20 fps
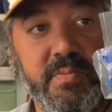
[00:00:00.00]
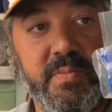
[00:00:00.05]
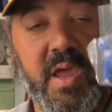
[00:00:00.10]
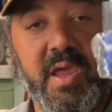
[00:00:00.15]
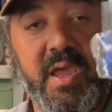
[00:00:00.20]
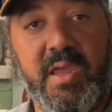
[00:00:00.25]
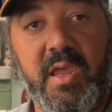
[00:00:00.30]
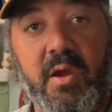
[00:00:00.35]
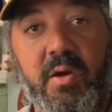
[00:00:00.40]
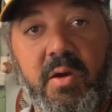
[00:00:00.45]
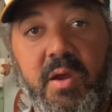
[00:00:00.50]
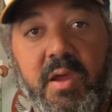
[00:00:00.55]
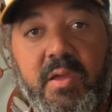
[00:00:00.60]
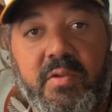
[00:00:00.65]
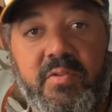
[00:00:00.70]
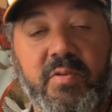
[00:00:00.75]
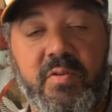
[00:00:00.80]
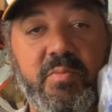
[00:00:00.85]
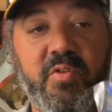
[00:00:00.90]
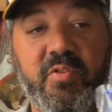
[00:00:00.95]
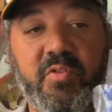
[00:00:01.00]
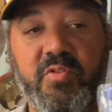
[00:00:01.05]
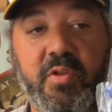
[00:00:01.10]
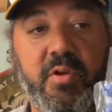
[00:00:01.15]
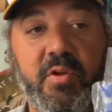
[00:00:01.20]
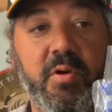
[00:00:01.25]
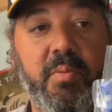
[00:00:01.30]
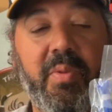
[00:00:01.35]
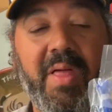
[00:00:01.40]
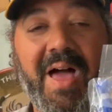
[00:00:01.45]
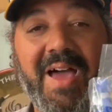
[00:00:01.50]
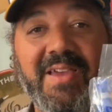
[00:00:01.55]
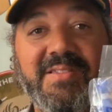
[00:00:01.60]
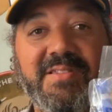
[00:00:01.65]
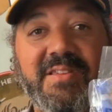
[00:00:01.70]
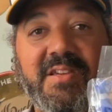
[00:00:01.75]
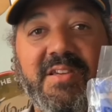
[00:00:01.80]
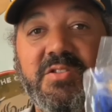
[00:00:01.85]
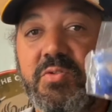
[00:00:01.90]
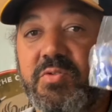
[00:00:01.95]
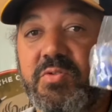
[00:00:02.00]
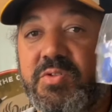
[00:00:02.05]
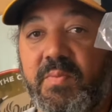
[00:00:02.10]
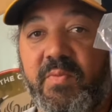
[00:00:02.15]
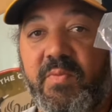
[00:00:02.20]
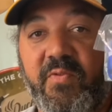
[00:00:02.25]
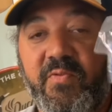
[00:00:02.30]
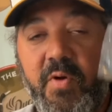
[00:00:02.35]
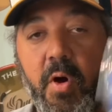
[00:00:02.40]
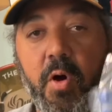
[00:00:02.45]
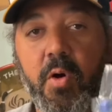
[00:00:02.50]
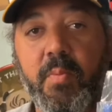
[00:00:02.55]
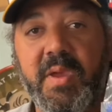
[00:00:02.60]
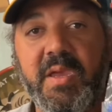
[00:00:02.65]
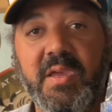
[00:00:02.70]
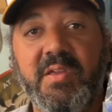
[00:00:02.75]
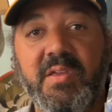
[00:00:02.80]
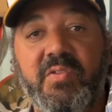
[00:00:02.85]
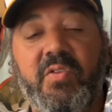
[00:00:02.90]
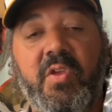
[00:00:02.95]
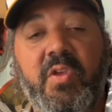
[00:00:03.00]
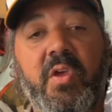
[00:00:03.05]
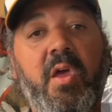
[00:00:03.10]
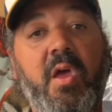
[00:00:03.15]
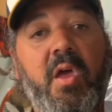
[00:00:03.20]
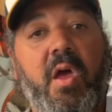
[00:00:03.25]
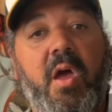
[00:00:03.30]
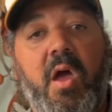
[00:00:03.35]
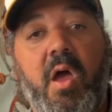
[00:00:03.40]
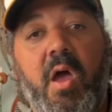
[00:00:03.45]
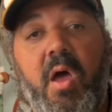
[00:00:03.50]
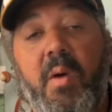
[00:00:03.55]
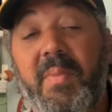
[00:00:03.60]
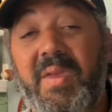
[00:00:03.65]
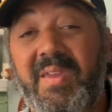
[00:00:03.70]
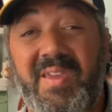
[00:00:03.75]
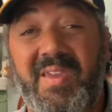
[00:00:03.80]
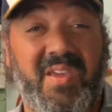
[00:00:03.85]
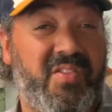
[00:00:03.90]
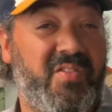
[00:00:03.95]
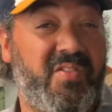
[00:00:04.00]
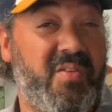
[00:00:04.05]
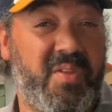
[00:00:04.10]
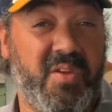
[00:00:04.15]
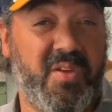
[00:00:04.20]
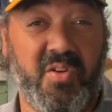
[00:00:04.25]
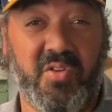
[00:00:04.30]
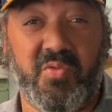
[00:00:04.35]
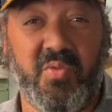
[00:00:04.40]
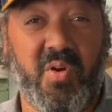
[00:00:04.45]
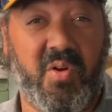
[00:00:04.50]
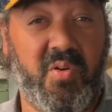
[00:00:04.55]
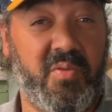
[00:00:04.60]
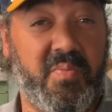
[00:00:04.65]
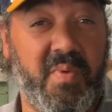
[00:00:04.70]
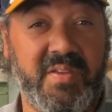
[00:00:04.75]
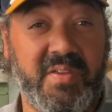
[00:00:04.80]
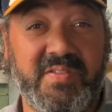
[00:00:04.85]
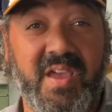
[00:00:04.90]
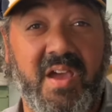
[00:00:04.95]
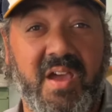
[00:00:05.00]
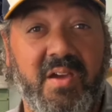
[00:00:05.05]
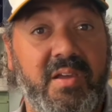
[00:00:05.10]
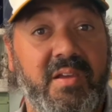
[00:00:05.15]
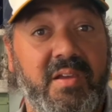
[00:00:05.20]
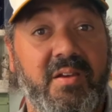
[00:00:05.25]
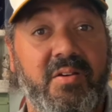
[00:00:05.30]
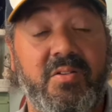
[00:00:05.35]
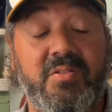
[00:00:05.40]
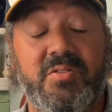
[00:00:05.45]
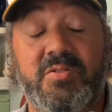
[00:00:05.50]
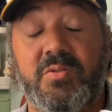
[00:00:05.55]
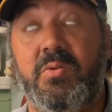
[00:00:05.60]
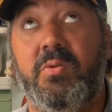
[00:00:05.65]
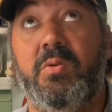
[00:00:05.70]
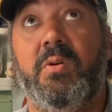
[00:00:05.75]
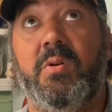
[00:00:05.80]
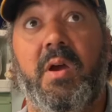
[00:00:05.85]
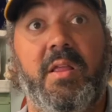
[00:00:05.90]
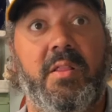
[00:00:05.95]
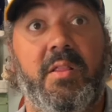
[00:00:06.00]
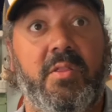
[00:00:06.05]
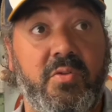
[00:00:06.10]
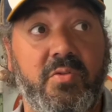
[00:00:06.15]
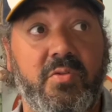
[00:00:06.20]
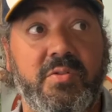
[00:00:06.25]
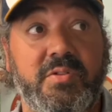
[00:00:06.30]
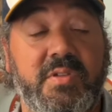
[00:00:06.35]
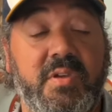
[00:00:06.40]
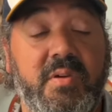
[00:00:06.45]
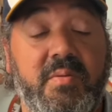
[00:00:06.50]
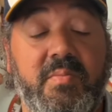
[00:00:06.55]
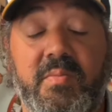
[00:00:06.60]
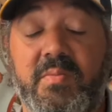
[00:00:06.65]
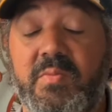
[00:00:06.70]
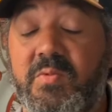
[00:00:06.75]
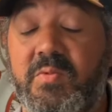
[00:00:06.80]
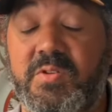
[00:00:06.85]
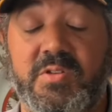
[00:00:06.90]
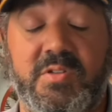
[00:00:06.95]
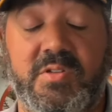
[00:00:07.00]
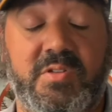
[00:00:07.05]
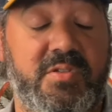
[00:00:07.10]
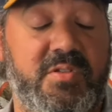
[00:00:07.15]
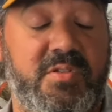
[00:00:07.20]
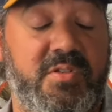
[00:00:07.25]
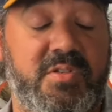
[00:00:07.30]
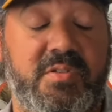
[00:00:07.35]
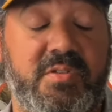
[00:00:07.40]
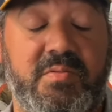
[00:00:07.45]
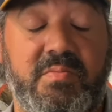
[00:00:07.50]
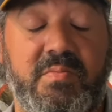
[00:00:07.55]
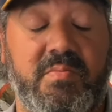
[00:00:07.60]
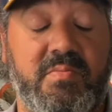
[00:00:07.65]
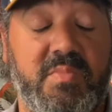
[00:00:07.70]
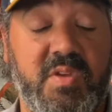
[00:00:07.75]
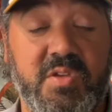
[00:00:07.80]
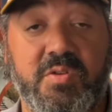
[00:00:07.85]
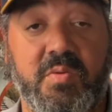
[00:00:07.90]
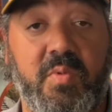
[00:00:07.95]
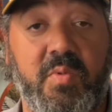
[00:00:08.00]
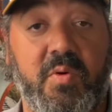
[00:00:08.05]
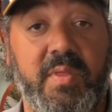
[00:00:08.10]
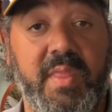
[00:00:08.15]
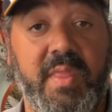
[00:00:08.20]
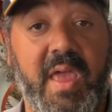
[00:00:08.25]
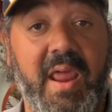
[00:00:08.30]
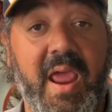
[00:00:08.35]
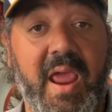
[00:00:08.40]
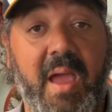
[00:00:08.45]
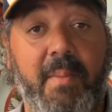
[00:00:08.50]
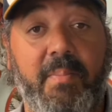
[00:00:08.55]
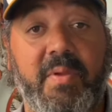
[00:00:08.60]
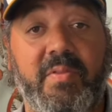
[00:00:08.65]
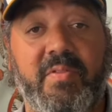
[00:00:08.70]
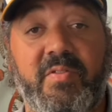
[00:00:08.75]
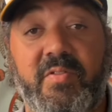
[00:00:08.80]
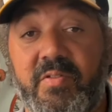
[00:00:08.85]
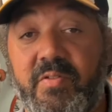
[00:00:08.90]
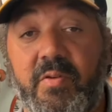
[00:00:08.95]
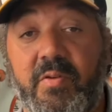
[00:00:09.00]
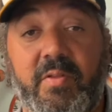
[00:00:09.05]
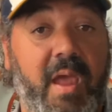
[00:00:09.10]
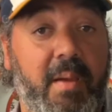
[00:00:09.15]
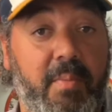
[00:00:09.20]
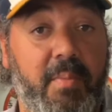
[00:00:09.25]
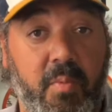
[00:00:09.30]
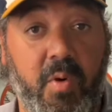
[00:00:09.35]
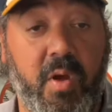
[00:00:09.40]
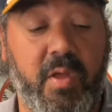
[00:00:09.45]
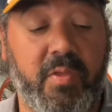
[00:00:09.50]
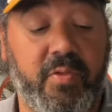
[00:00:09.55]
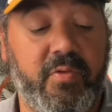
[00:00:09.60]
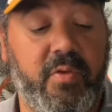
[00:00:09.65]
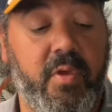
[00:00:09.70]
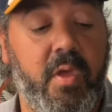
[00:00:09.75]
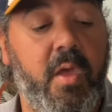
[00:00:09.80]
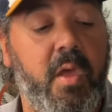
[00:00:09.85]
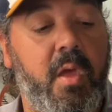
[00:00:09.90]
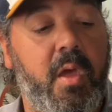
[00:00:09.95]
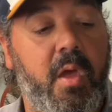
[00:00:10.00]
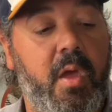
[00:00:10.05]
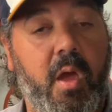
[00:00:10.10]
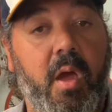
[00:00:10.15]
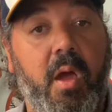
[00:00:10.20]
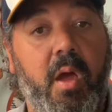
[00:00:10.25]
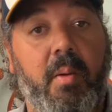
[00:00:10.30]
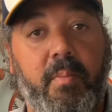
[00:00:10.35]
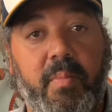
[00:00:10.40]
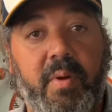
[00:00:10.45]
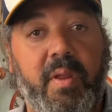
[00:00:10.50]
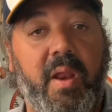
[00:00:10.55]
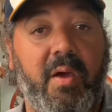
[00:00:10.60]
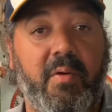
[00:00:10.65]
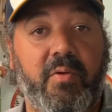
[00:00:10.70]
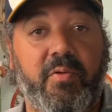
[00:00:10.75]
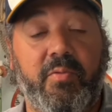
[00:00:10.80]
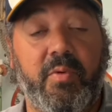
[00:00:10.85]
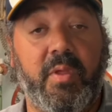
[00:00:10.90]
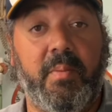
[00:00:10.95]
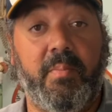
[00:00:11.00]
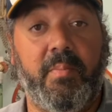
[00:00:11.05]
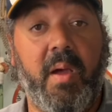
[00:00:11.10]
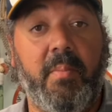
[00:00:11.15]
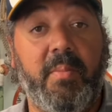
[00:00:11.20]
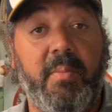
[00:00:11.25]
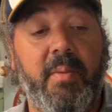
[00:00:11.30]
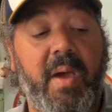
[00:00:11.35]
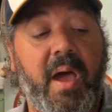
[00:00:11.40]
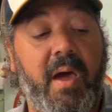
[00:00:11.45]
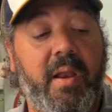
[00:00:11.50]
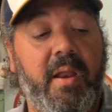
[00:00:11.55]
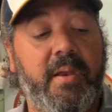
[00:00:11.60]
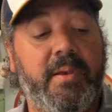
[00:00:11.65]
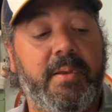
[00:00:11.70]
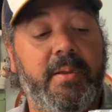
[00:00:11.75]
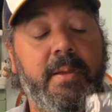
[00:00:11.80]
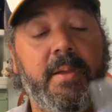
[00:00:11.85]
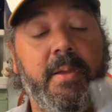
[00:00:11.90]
I carry some just little plastics or some foamies in case something goes wrong with my sound gears or I lose them, which is just miserable when that happens. It's only happened once, but I was really bummed about it.